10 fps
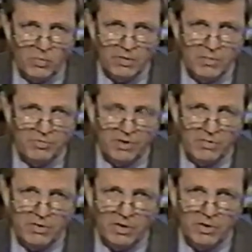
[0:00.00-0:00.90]
The
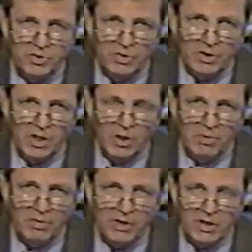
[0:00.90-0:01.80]
Secretary, as you could hear,
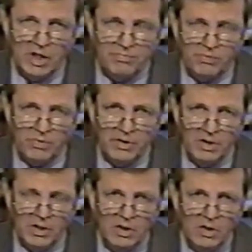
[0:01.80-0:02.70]
being very careful in
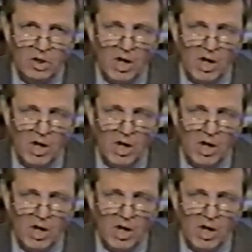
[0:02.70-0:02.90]
the